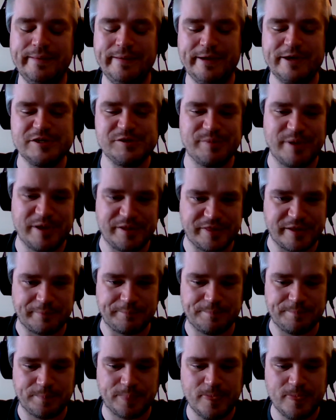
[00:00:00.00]
Here's my thing.
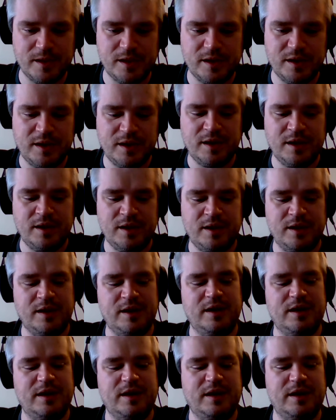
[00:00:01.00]

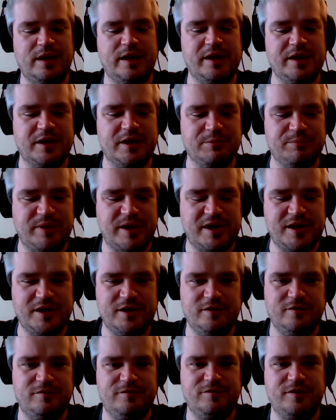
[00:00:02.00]
In a
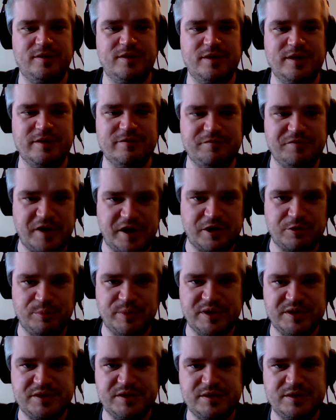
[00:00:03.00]
competitive
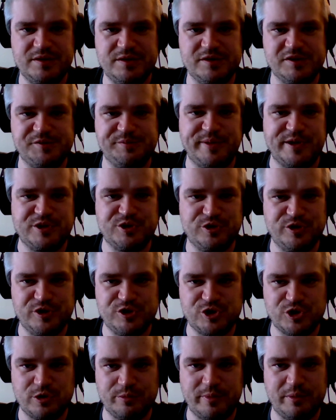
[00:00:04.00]
environment, especially
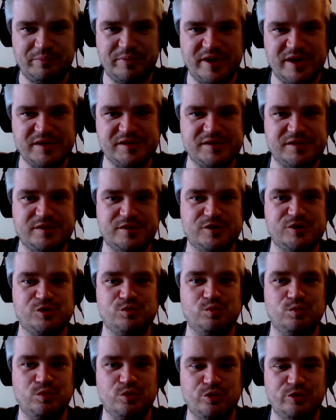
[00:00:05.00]
tournament based,
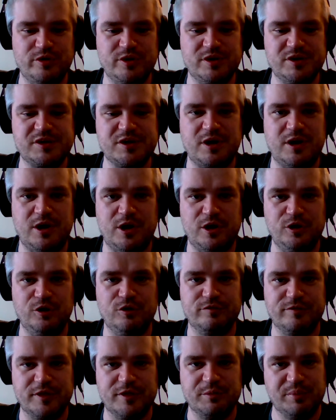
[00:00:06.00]
there's ruins
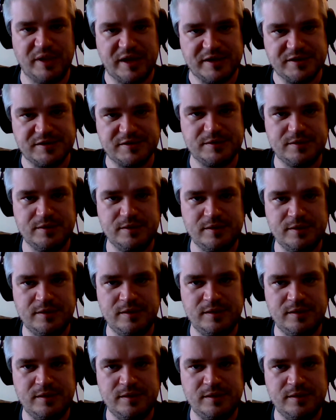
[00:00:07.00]
all over the place.